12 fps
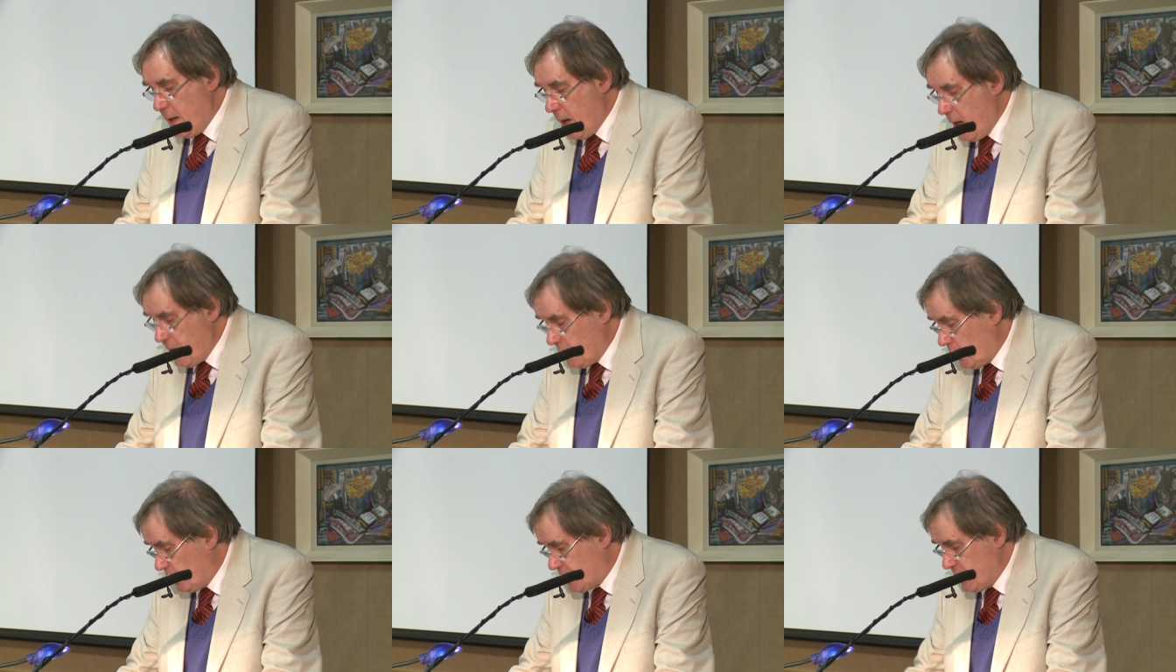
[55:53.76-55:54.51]
Neither
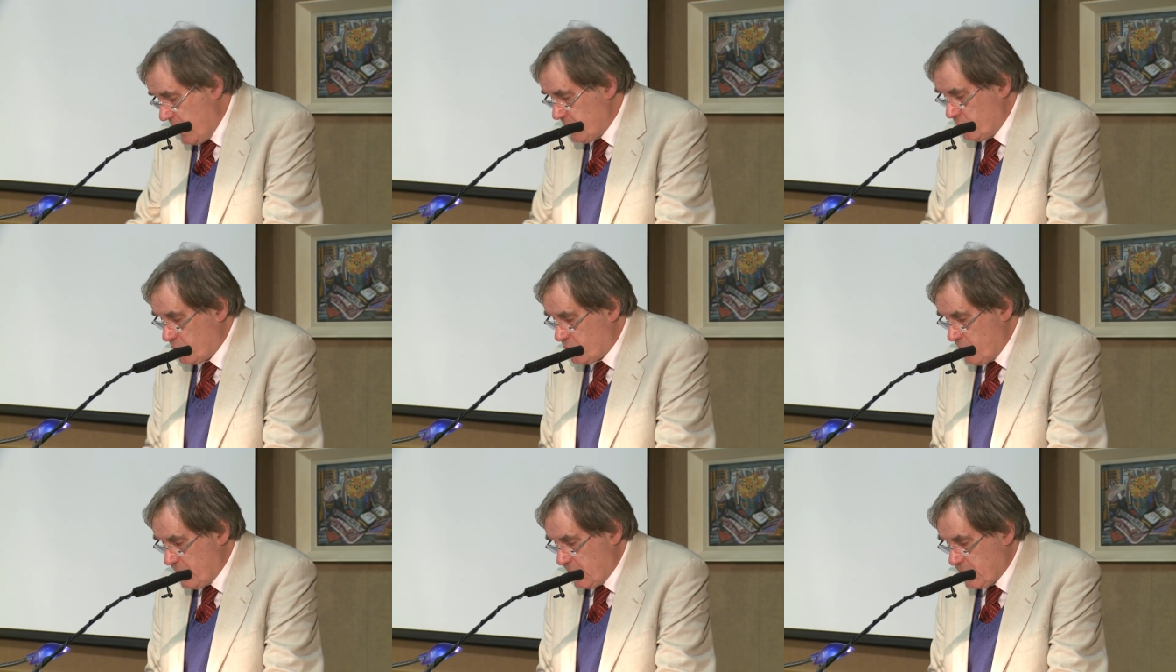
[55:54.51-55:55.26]
Walter Daniel's
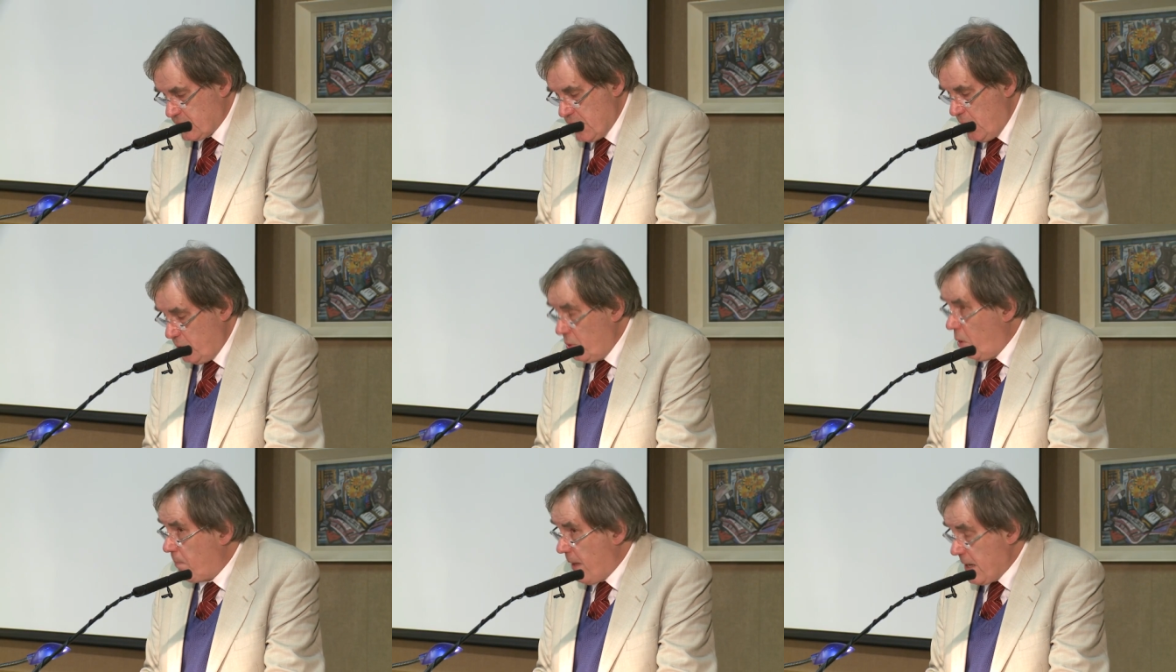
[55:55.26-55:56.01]
critics
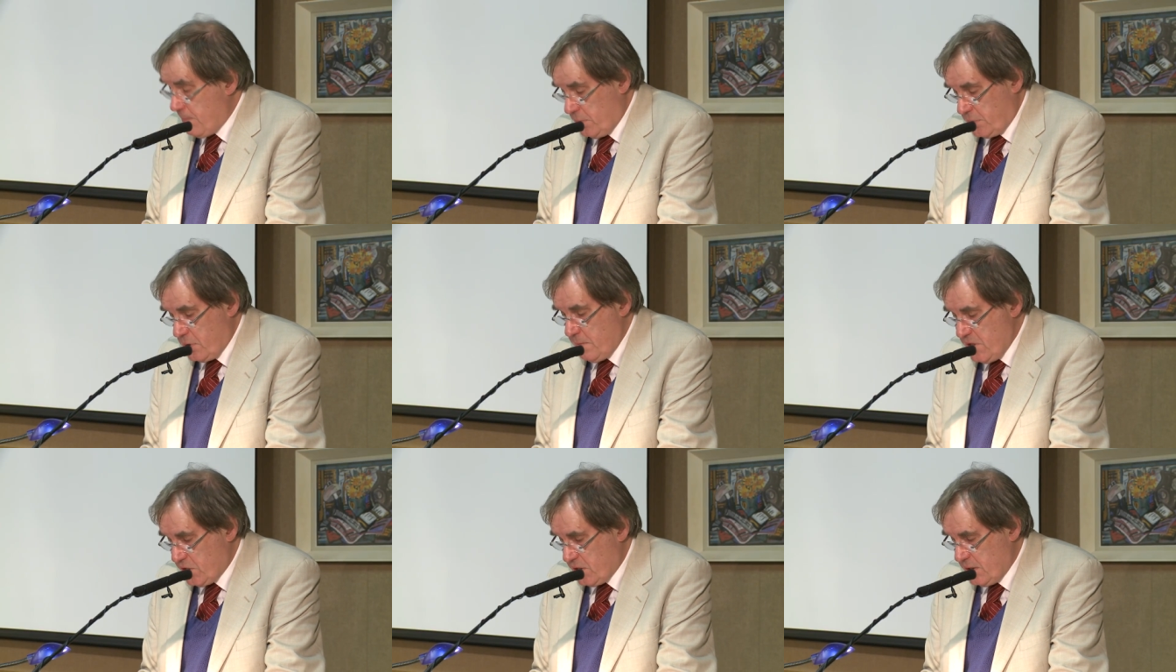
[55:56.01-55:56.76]
nor papal
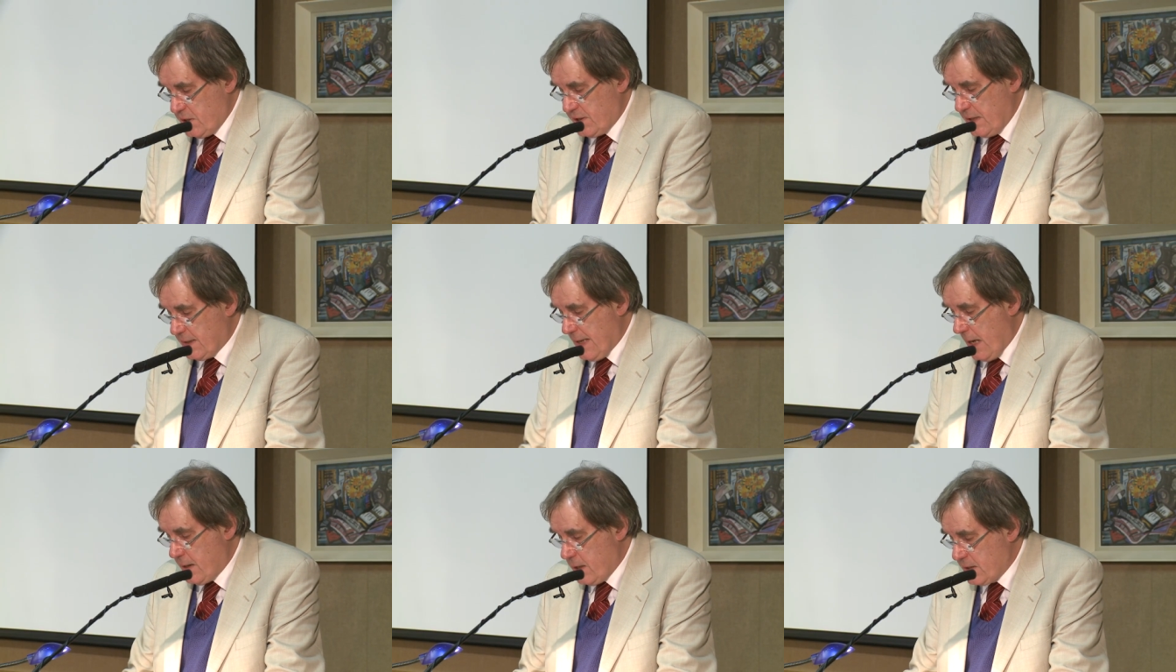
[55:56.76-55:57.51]
commissioners in a
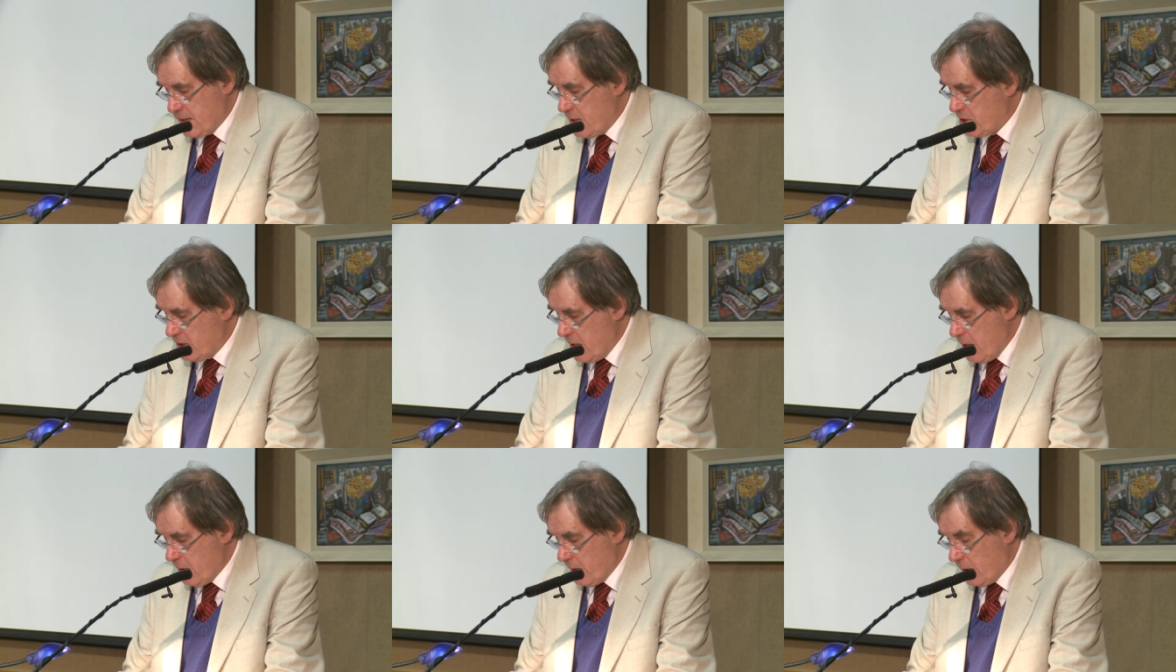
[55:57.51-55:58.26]
canonization
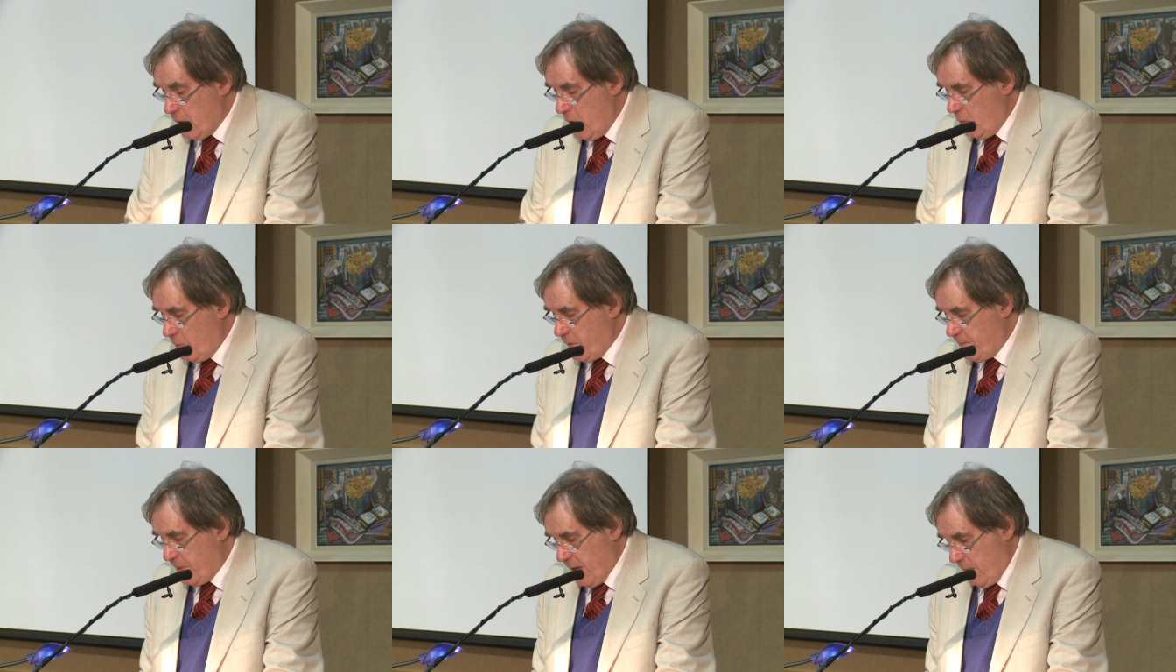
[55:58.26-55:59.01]
hearing
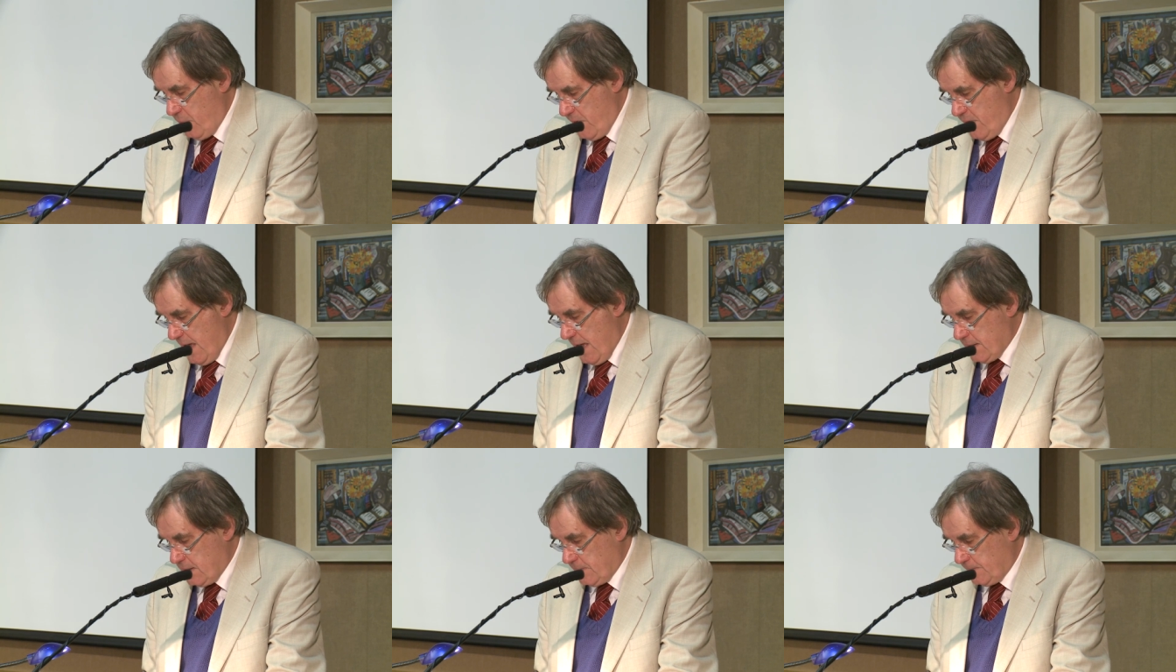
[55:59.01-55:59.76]
would have put up with
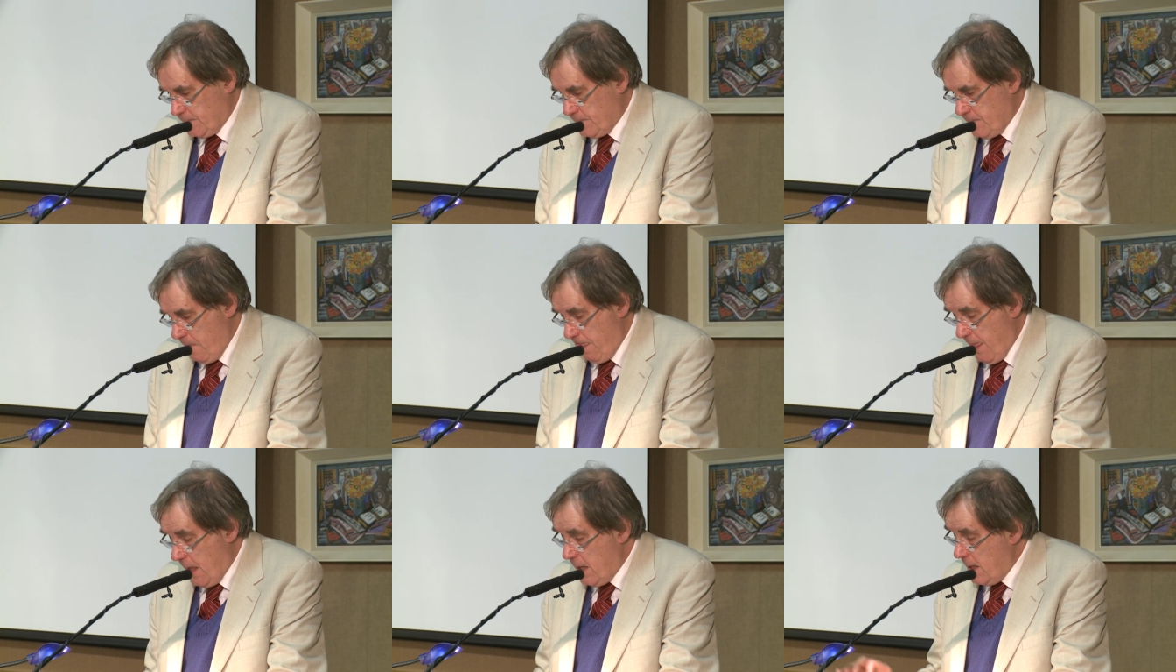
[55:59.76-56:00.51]
that.
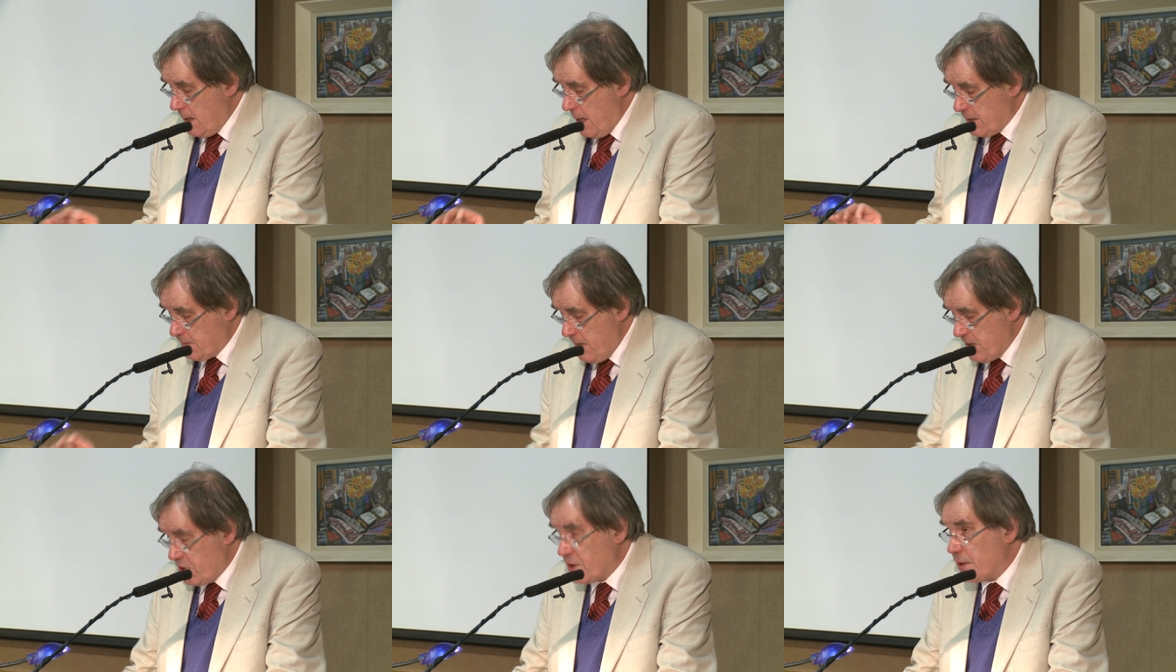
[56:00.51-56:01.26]
As
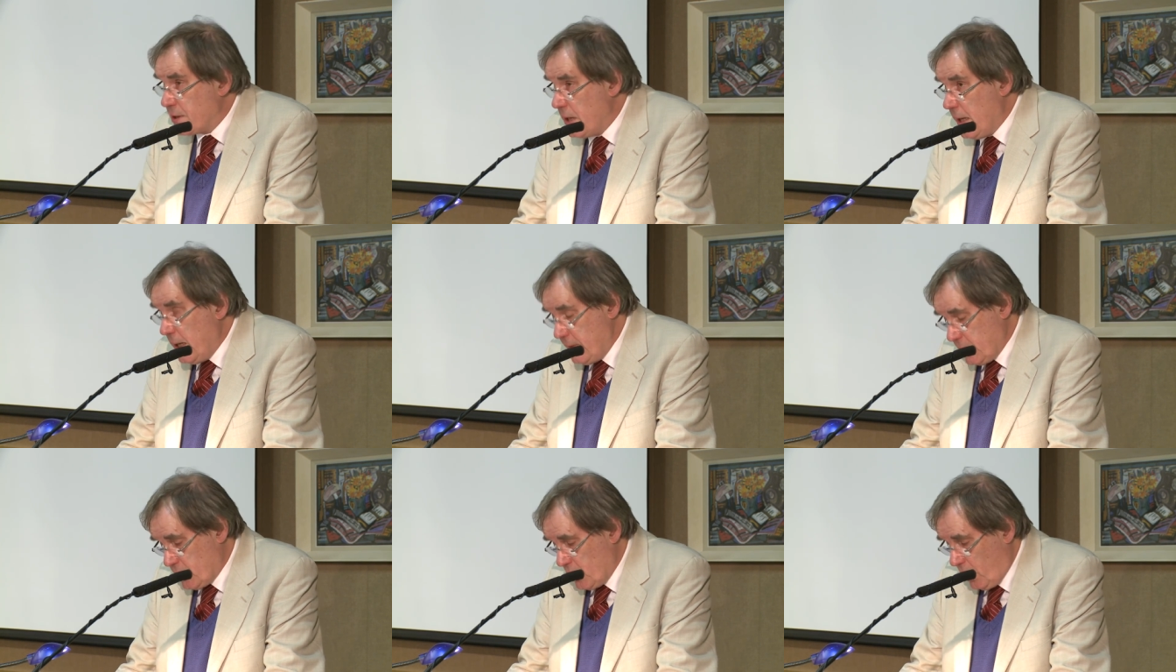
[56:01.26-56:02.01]
mentioned
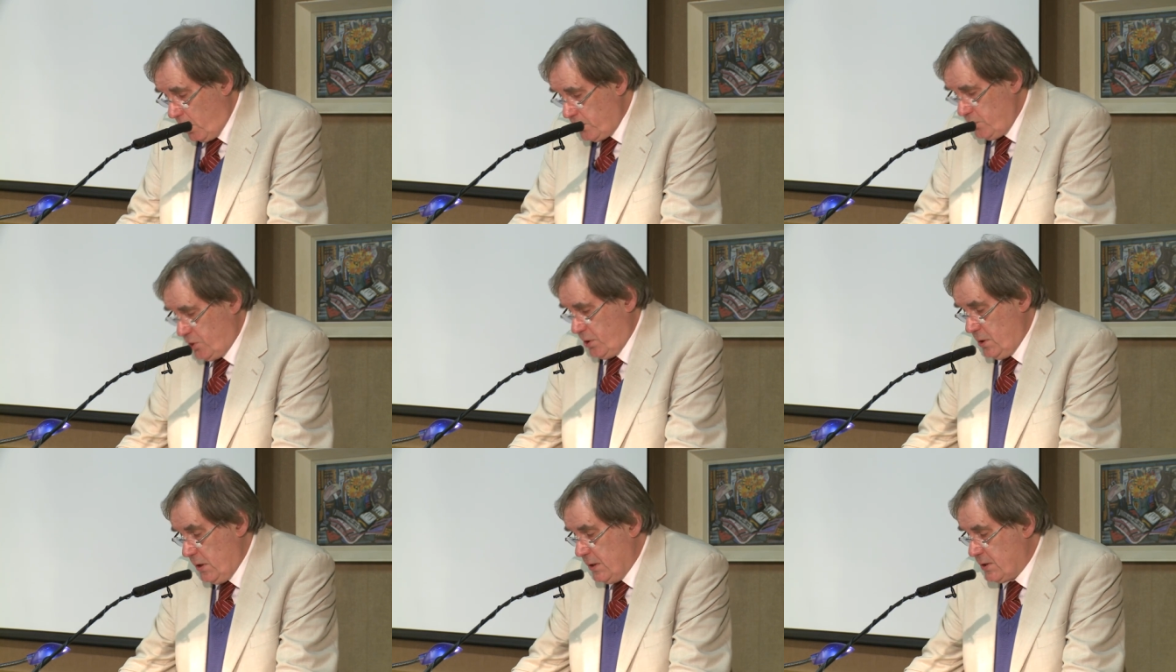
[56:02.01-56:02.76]
in the
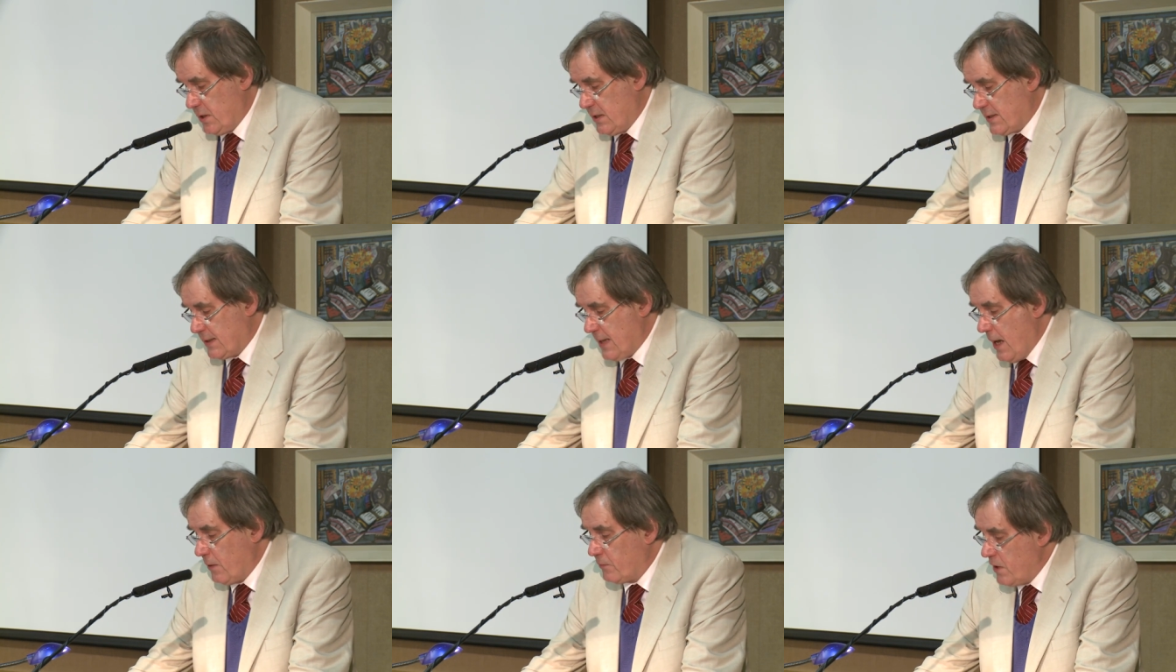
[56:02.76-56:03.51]
conclusion to this
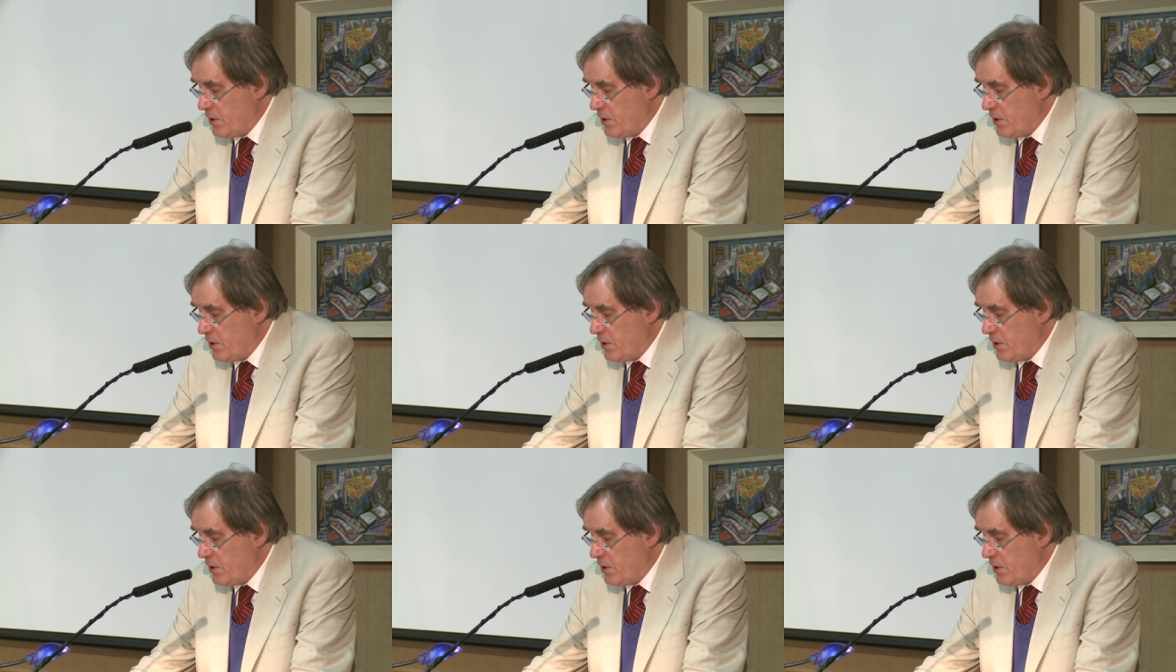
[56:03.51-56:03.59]
account,